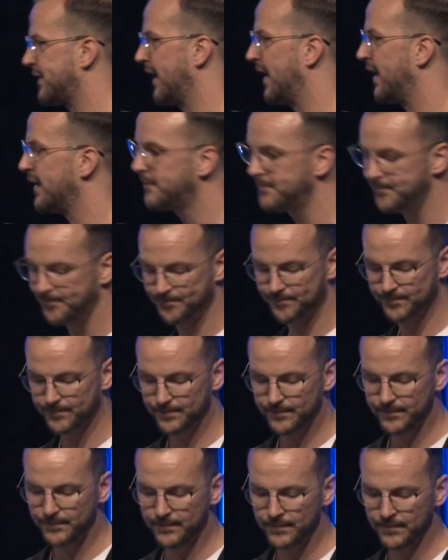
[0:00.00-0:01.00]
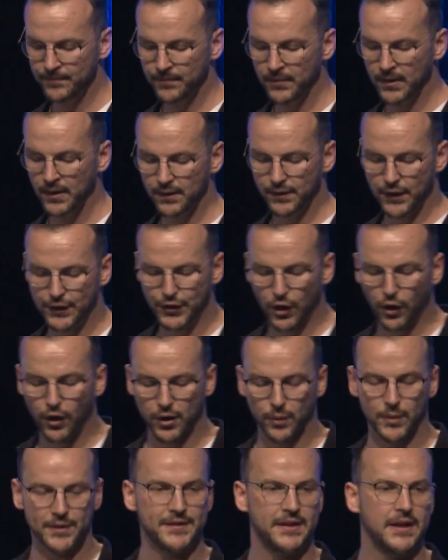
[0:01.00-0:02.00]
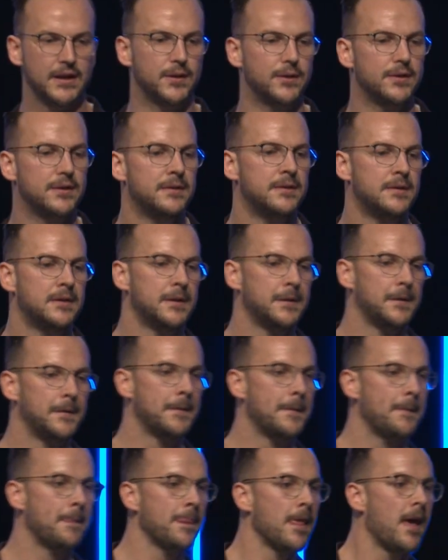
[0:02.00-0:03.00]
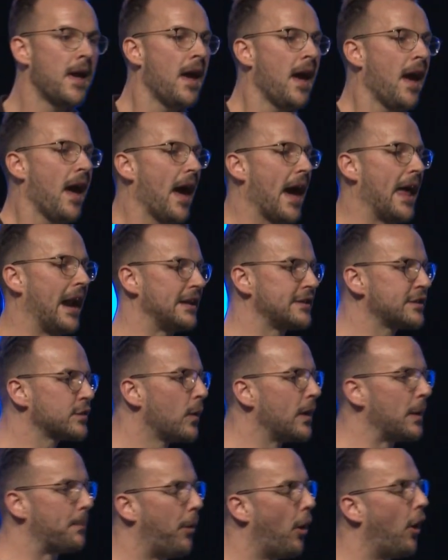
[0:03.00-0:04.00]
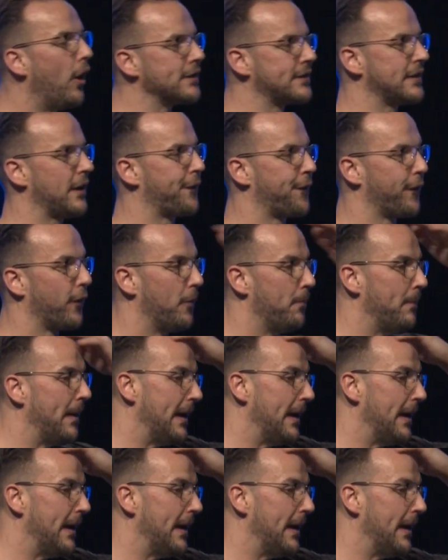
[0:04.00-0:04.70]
said, the daughter was healed. And I just want to pause there for a